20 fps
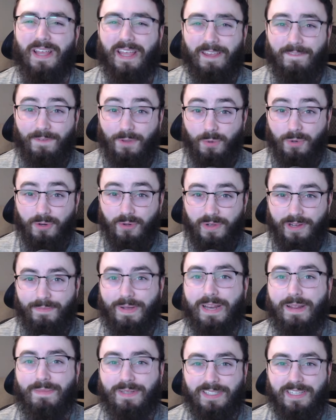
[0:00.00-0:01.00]
If you are new here,
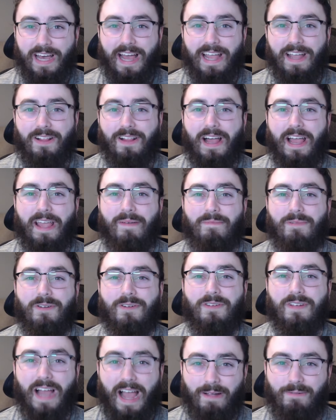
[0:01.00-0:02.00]
my name is Kyle. I am your
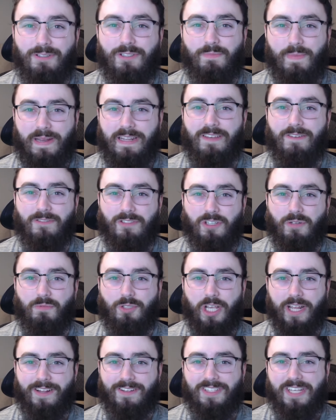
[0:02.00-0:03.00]
guy with too many YouTube
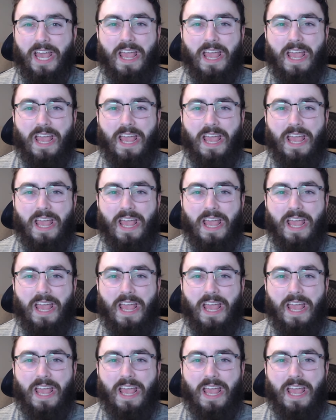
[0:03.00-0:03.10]
channels,